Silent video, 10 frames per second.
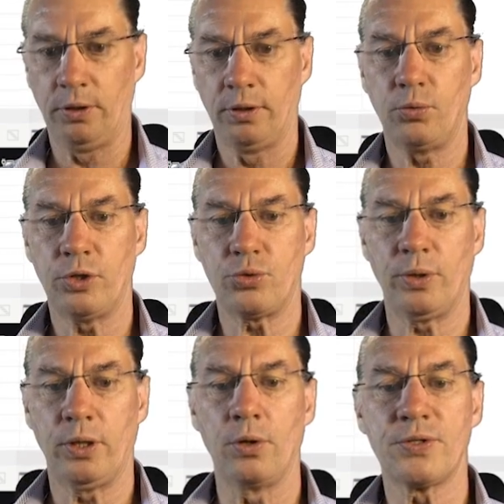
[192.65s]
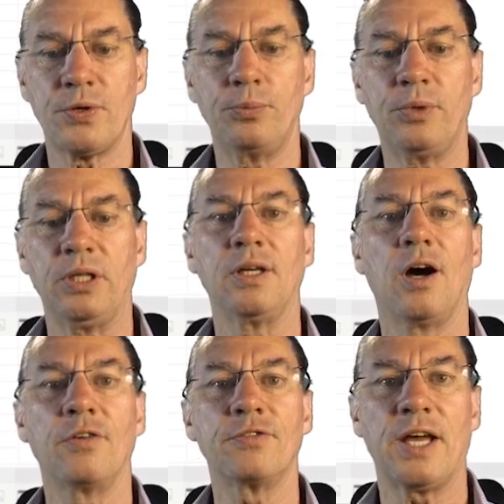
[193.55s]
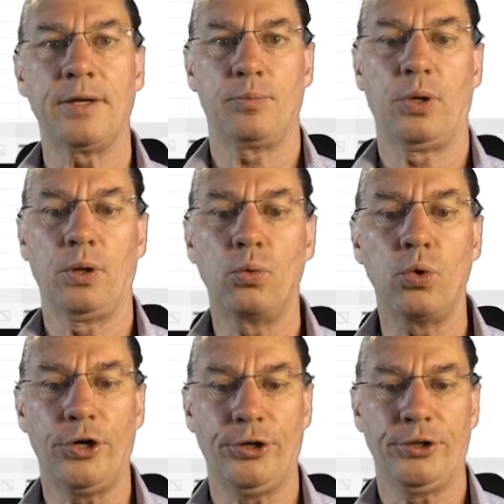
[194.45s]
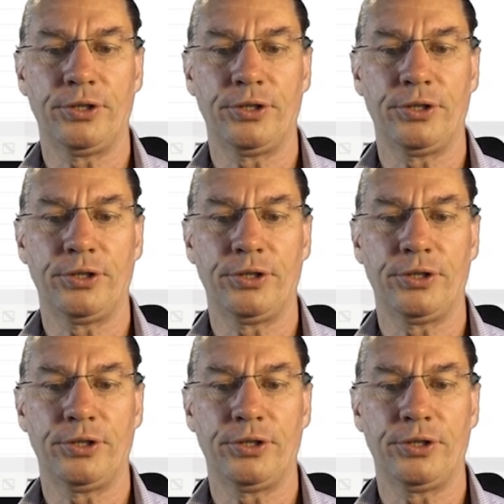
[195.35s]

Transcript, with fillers: which will also be of type work.